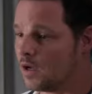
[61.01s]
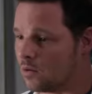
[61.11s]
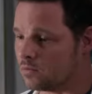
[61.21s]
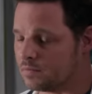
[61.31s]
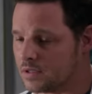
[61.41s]

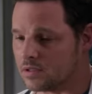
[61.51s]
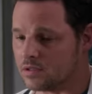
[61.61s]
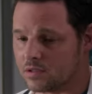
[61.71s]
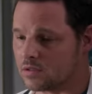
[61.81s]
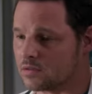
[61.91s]
No,
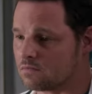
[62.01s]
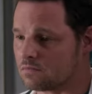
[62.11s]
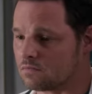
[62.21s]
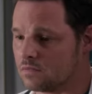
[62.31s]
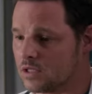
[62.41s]
because
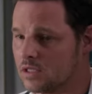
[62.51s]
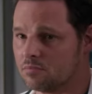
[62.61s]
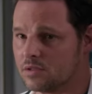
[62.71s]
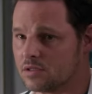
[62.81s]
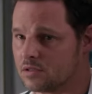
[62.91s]

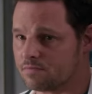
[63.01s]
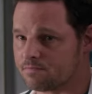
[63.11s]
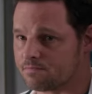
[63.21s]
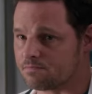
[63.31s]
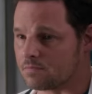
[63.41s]
Liam is
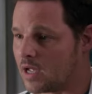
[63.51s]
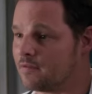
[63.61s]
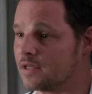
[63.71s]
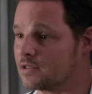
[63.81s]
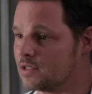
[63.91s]

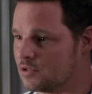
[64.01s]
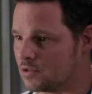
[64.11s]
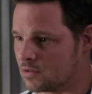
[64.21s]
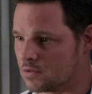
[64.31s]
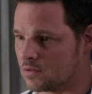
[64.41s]
having a seizure.